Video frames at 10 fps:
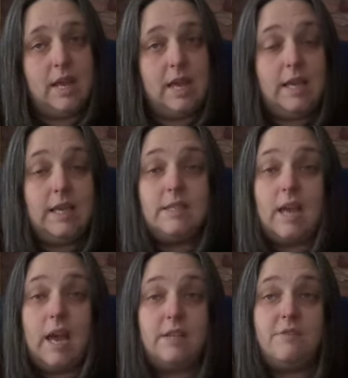He had
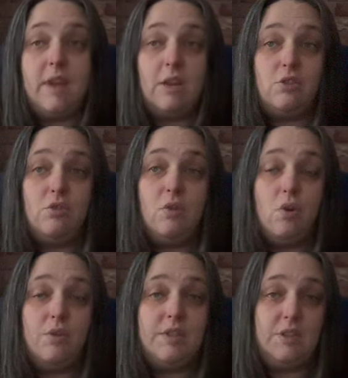died of natural
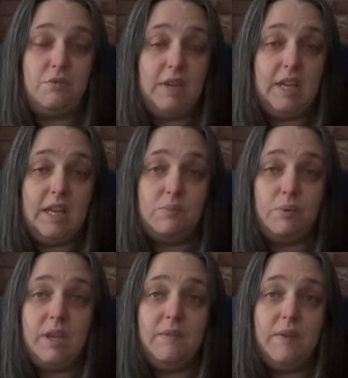causes 3 years
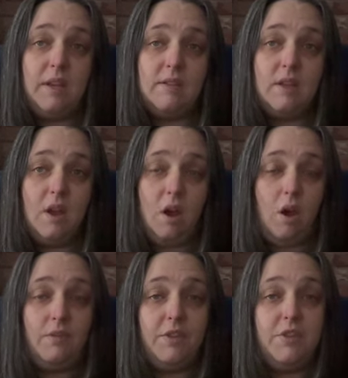previous,
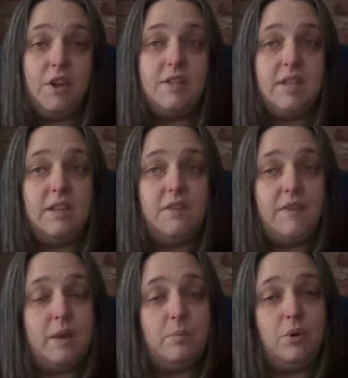on the 30th of
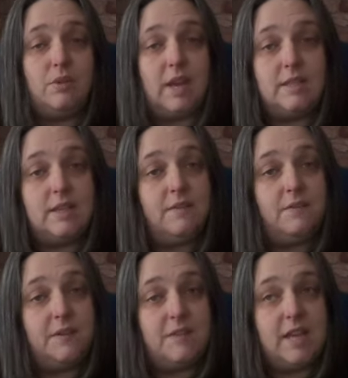April
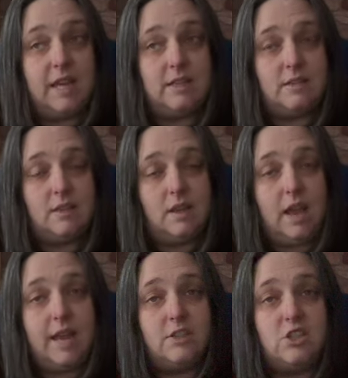1958,
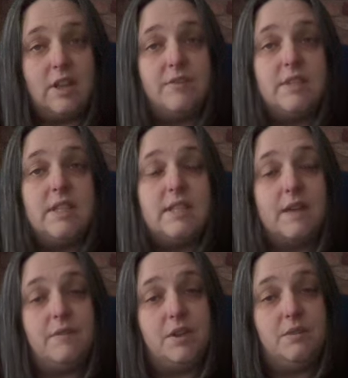aged
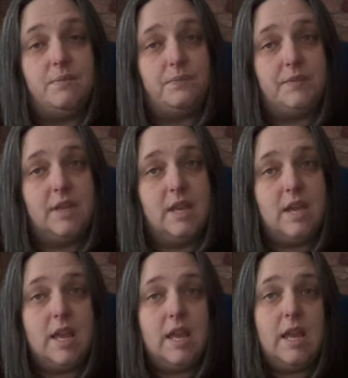77.
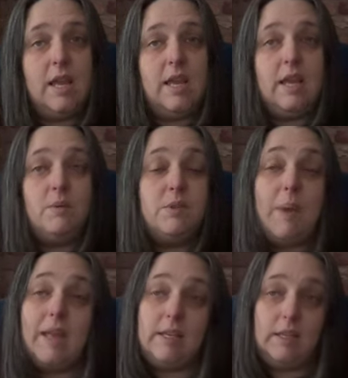He was
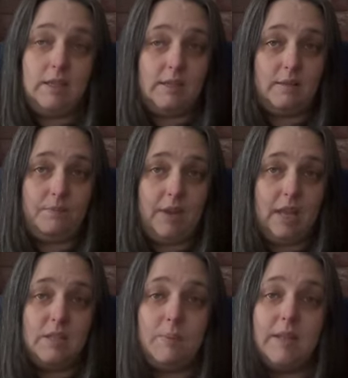penniless
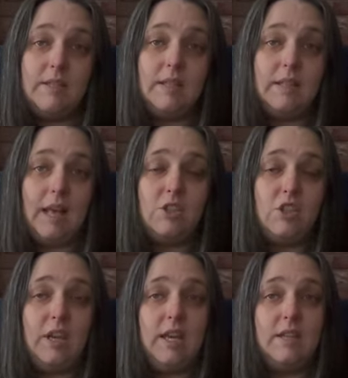and spent his last
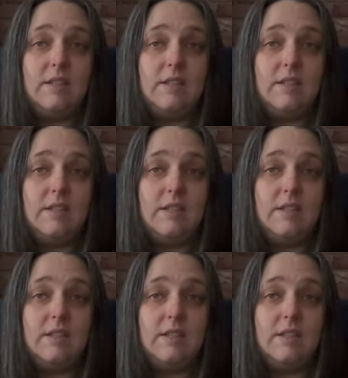years